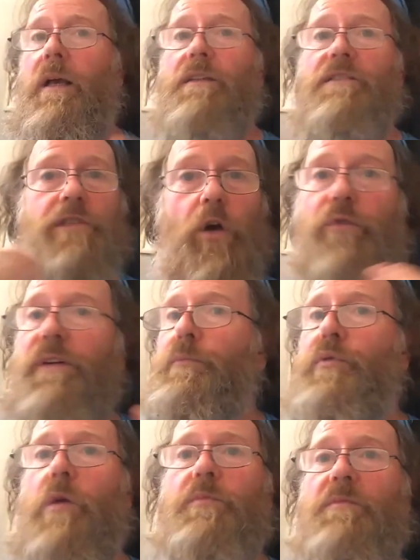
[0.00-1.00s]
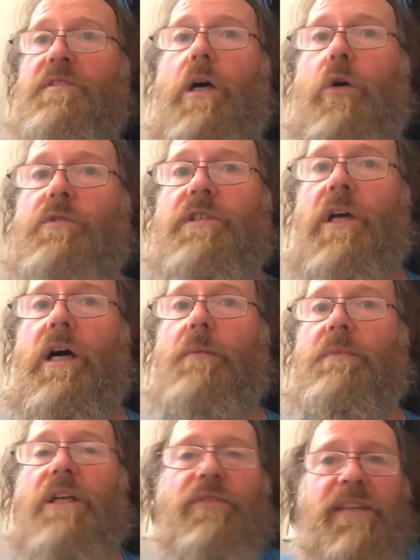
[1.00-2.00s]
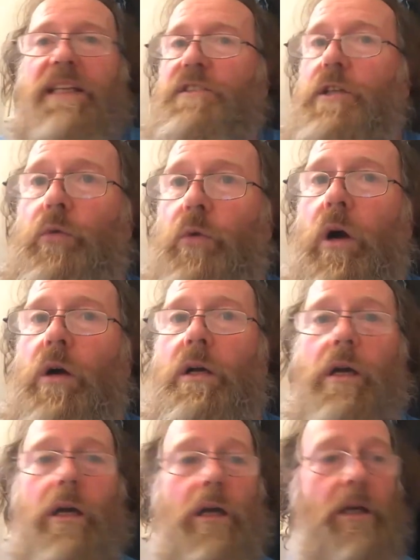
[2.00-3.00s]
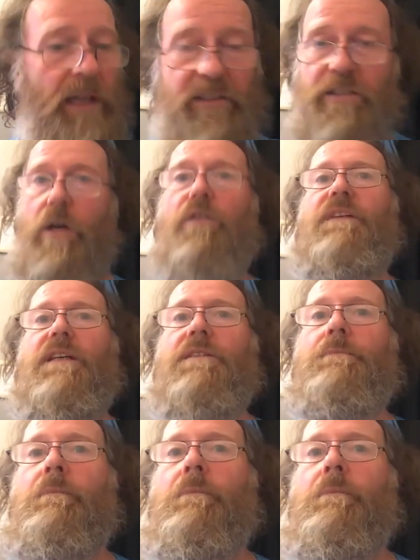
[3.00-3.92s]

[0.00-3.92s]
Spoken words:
solving problems the whole time. Things go wrong, they'd solve it.